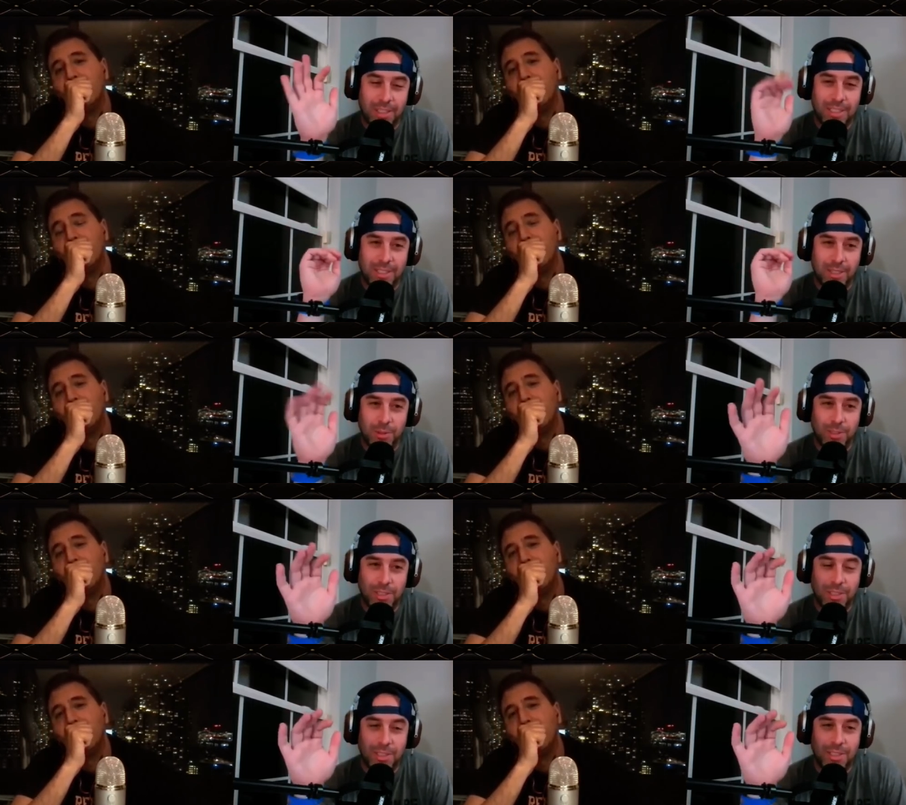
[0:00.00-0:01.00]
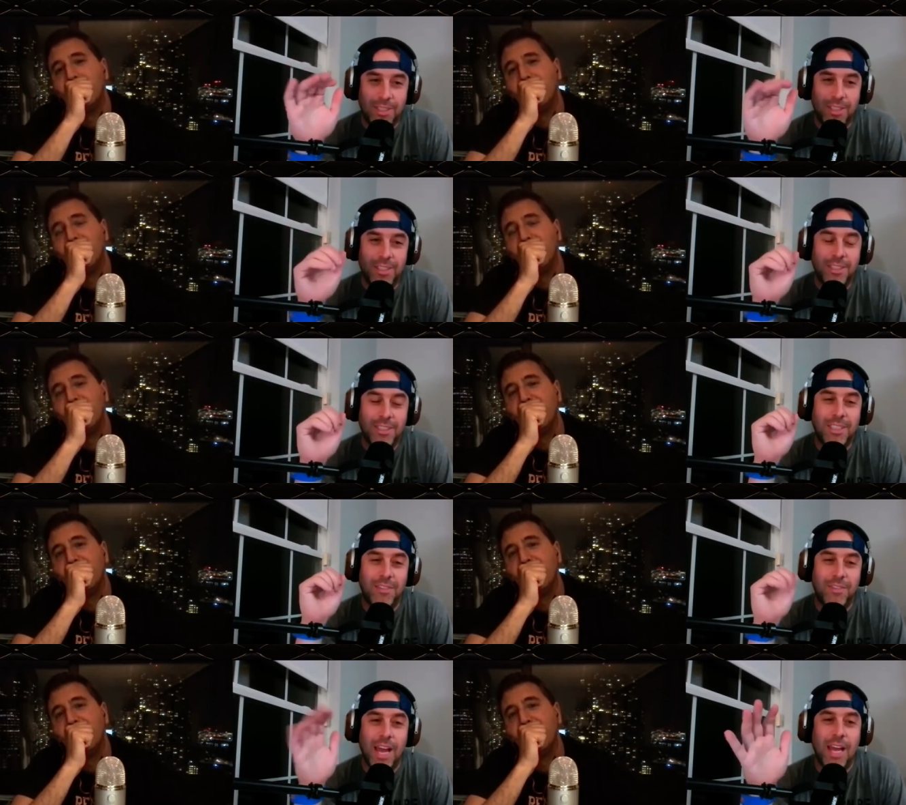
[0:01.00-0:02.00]
Speaker 1: as a coach?
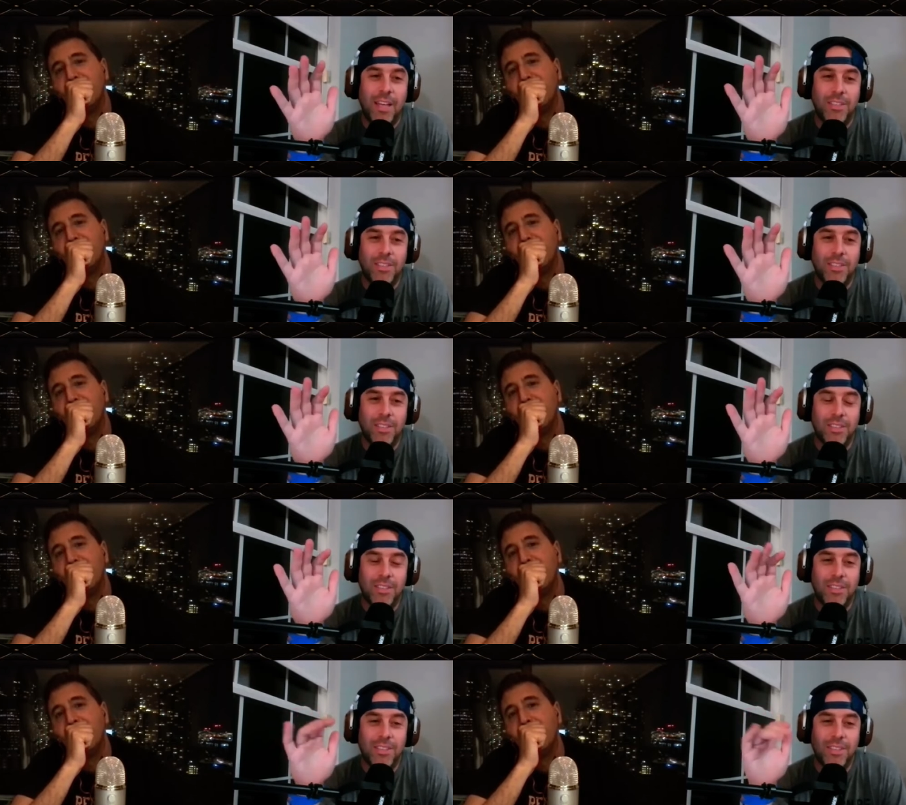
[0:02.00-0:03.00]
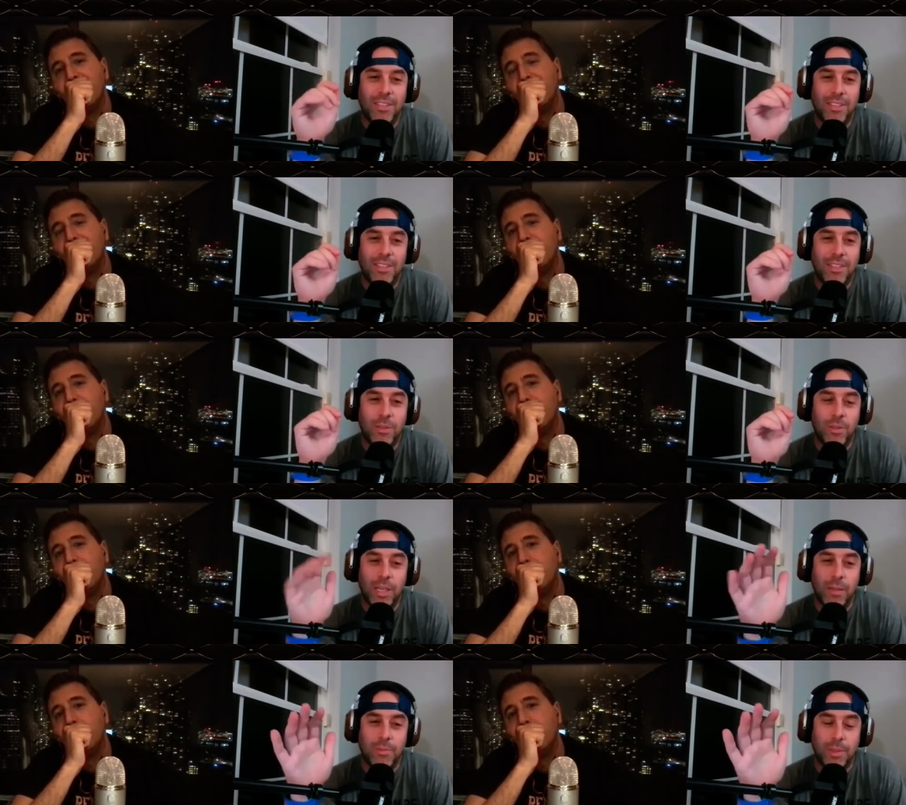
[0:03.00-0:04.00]
Steve Nash or
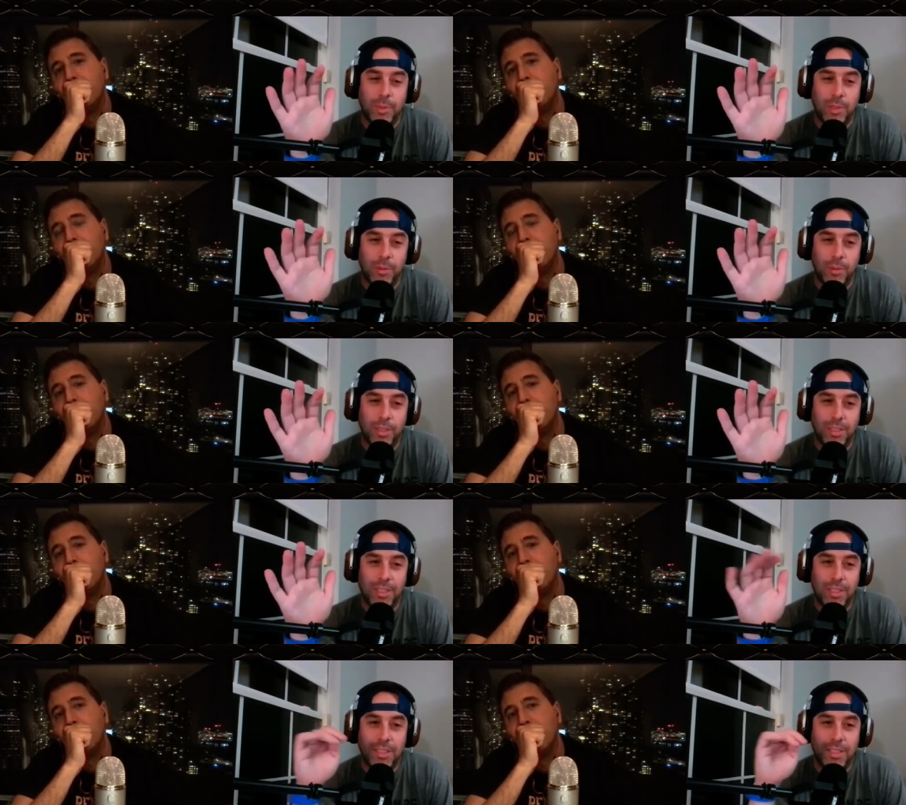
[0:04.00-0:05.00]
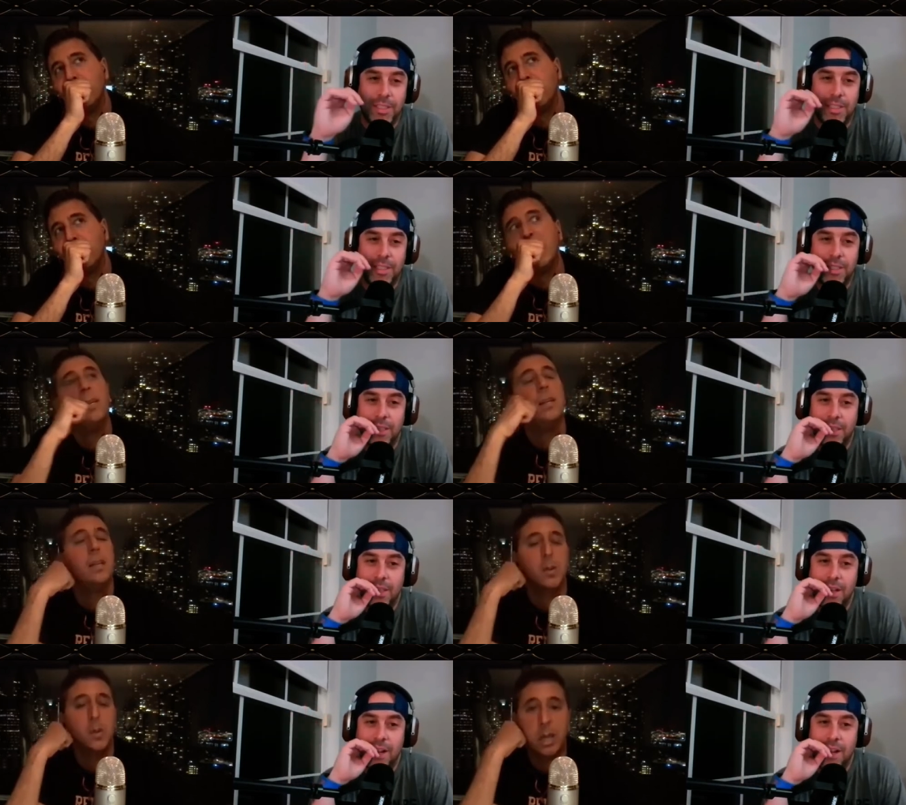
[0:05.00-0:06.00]
Tom Thibodeau?
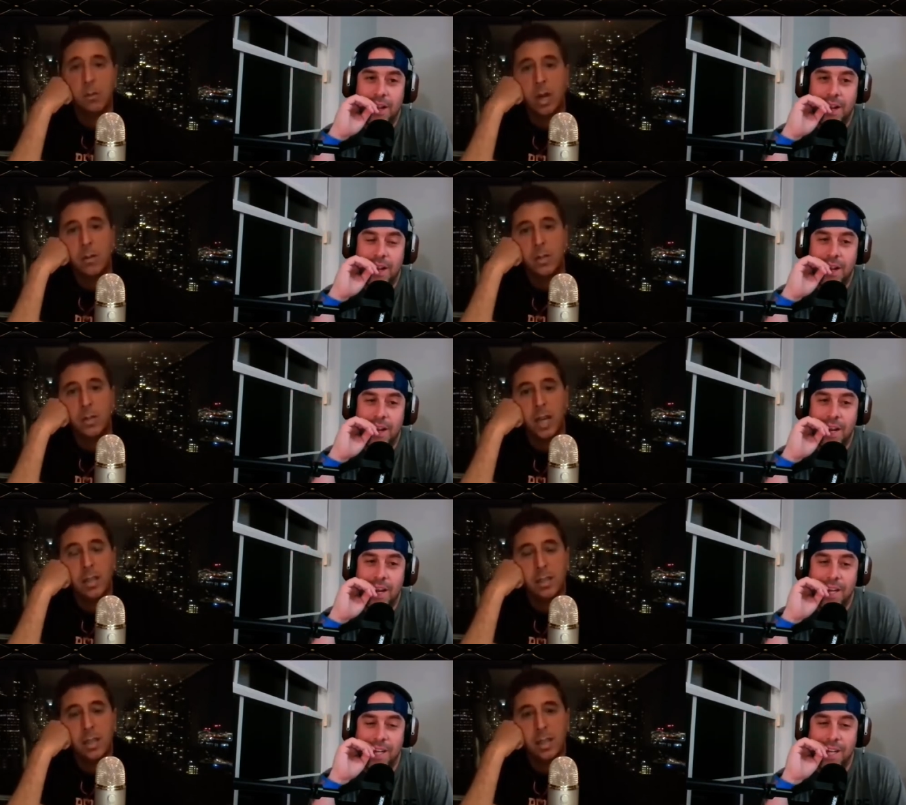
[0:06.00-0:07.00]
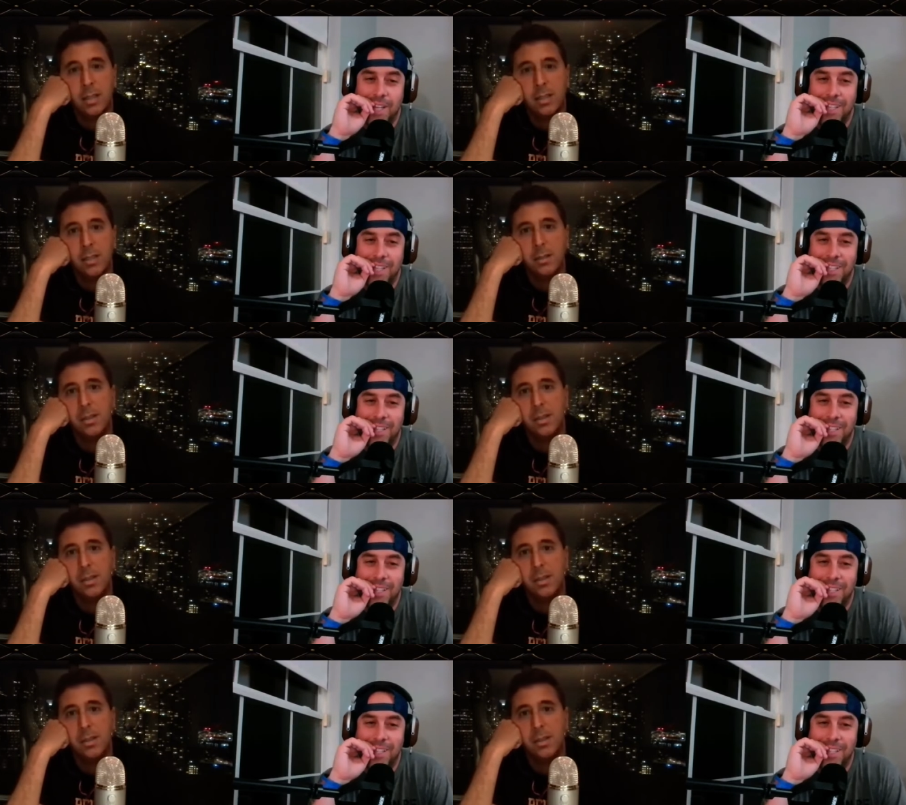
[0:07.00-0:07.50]
Speaker 2: We have Rob Saleh to that list too.